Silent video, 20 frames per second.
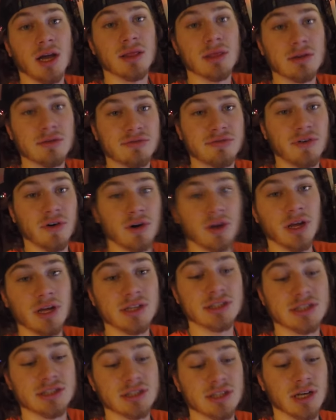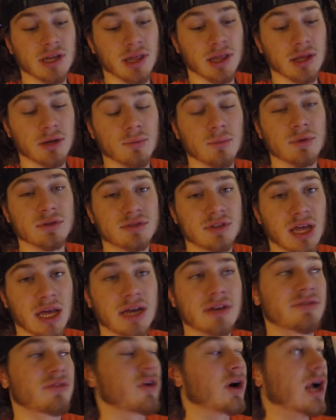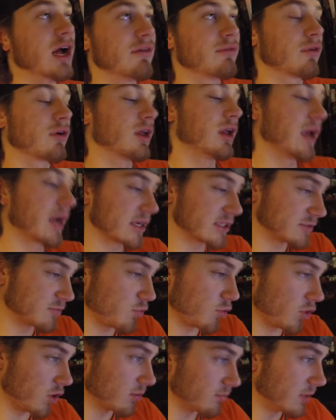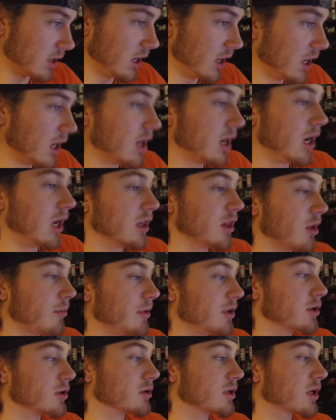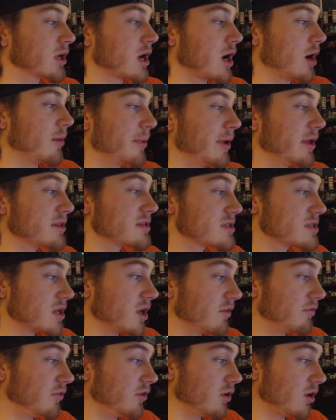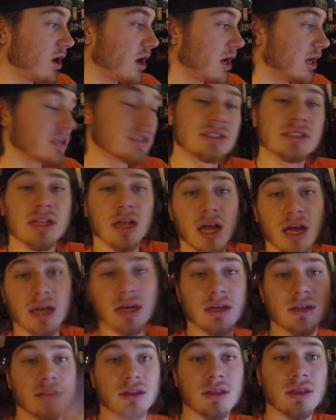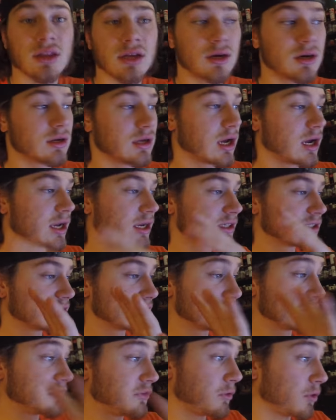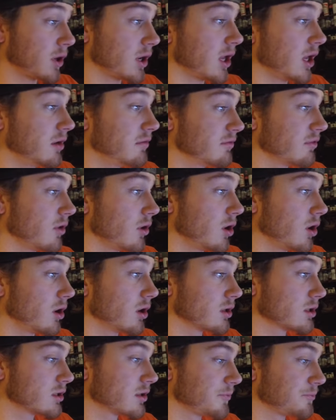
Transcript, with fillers: the footage would take forever to export. But let me know in the comments if you guys like the, I guess, the 4K vlog.